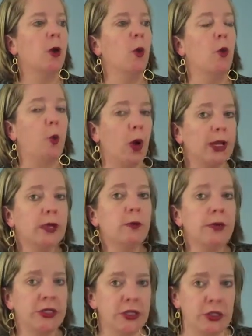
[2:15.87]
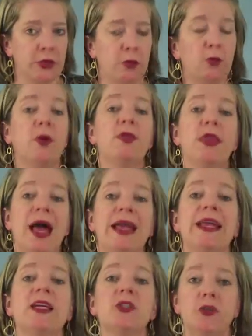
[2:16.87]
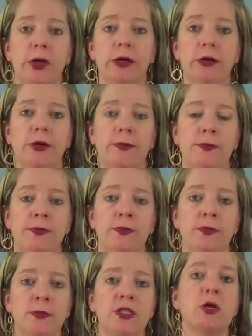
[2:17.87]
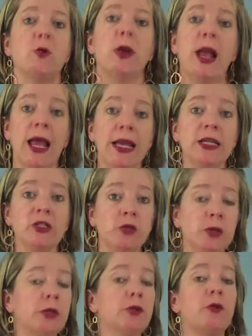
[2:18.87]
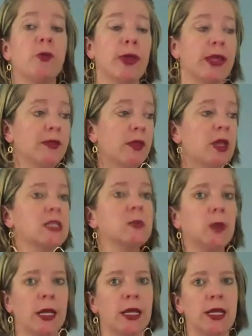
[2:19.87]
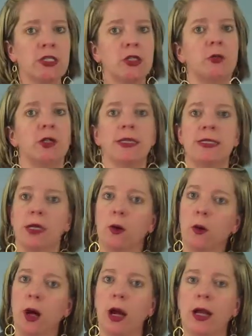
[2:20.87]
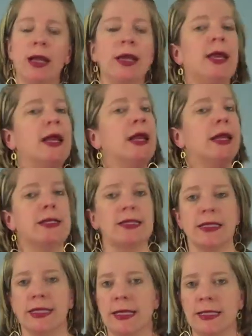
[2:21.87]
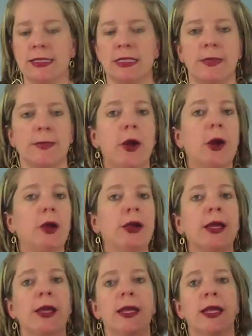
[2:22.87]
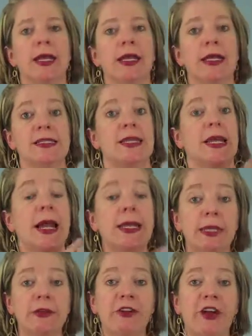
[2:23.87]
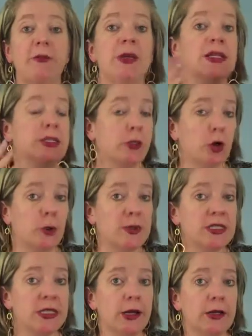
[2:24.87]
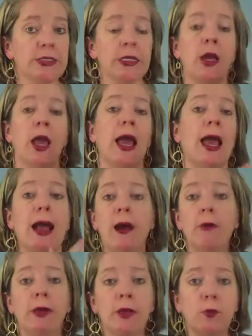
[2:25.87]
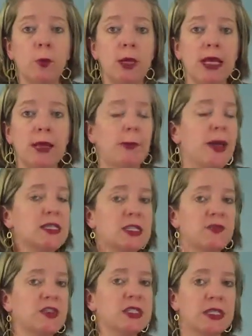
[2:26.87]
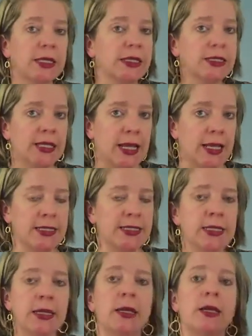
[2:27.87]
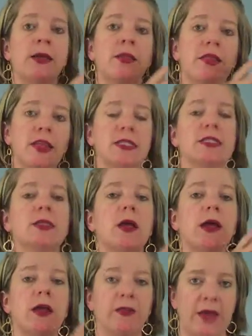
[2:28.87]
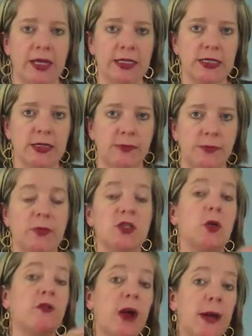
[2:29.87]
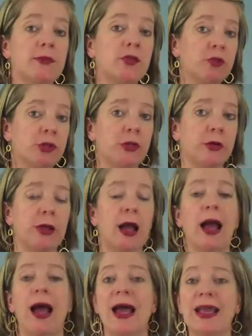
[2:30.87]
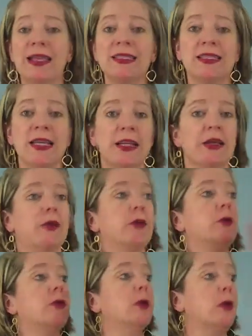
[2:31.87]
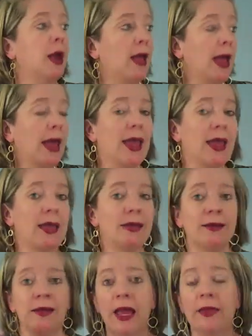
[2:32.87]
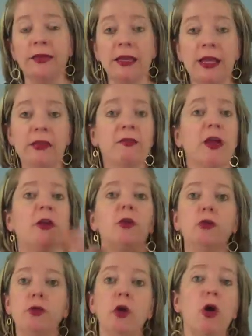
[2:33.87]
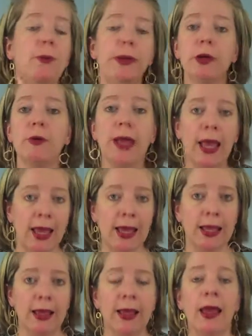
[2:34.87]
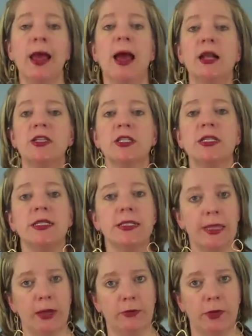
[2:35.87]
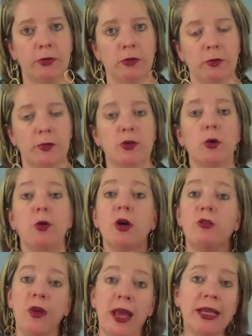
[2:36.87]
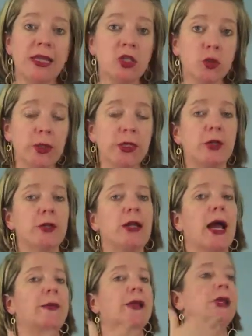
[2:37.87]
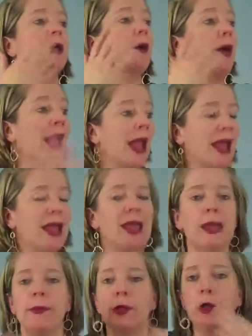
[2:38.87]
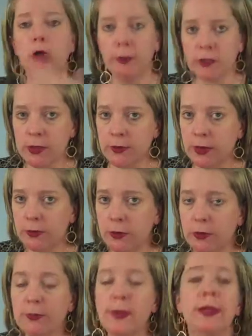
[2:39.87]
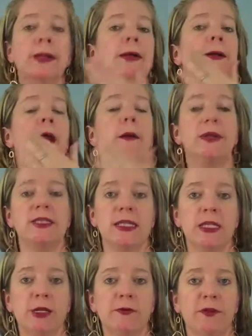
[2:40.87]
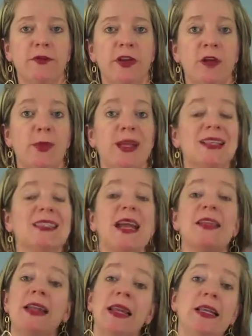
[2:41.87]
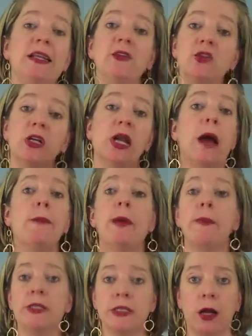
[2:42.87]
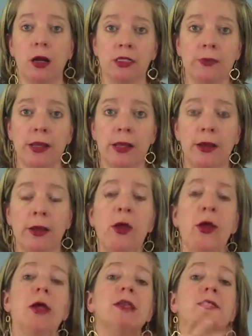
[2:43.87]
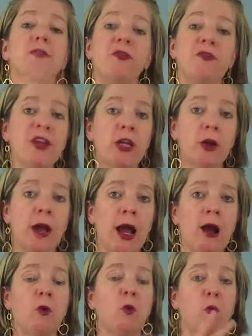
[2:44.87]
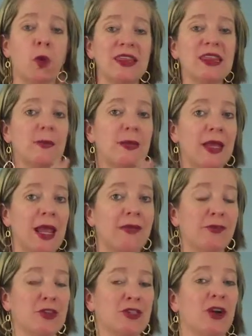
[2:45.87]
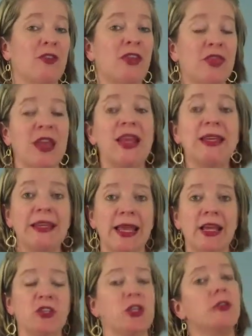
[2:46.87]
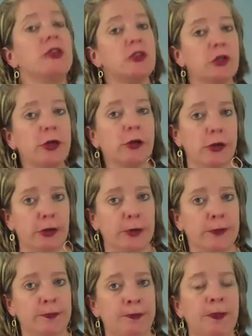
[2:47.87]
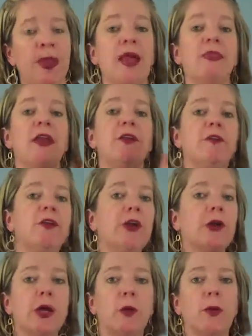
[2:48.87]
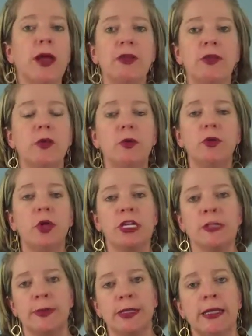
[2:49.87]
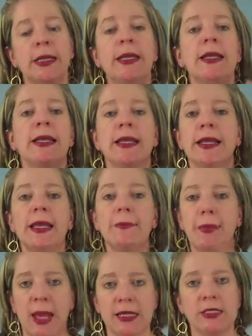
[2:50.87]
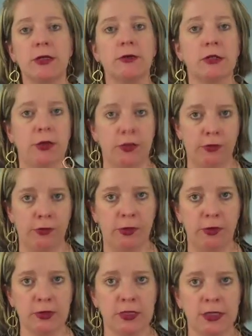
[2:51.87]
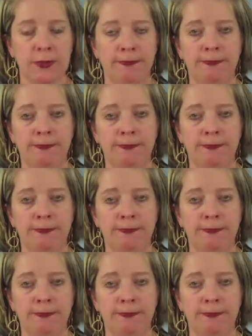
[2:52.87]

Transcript: what can we do when I get triggered. So when I get triggered with my in-laws, what can I do? Can I take a walk? Can I take the kids to the park? Can I say I need 5 minutes and go upstairs? How can we best facilitate this event? So if I'm triggered, I can say to you, hey, and leave, and you'll know I'll be okay. I just need to get regrouped. Or if I get triggered, I'm going to go, hey, I'm going to go up to my room, I'm going to sit there for 5 minutes, and then I need you to come up and talk to me. So figure out what the behaviors are that they engage in that trigger you, and then figure out a way that you and your husband can get past those and through those.